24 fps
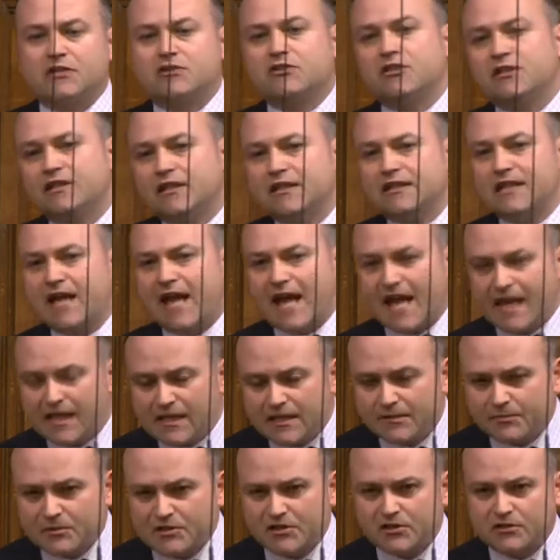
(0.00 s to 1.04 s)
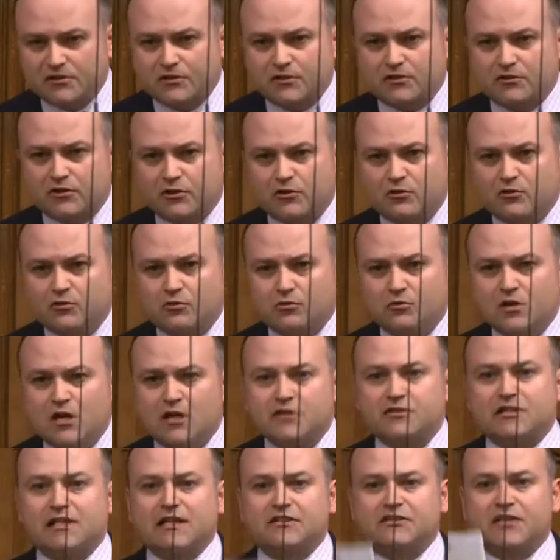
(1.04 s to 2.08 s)
Is she in any position at all
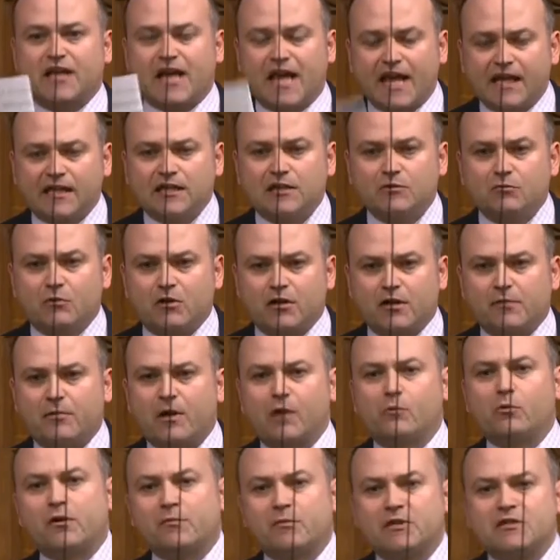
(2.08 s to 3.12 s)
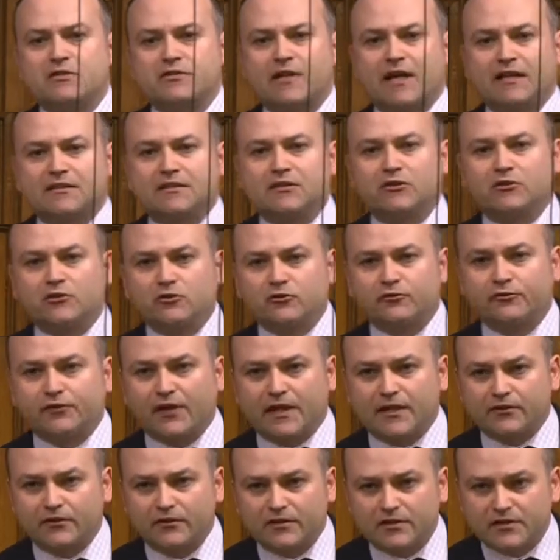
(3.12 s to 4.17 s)
to lecture anyone about what it means to act in good
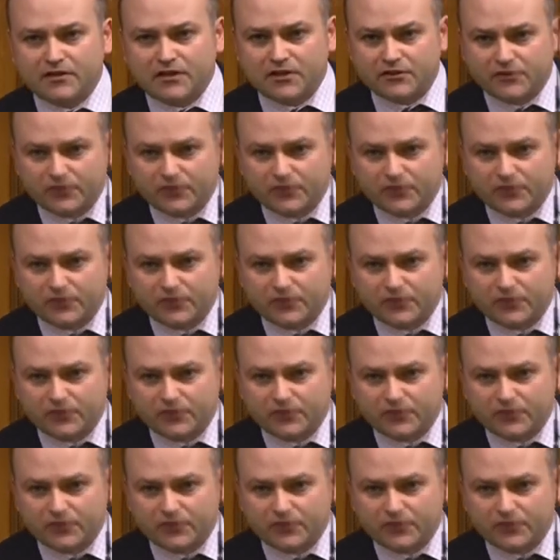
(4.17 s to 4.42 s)
faith on this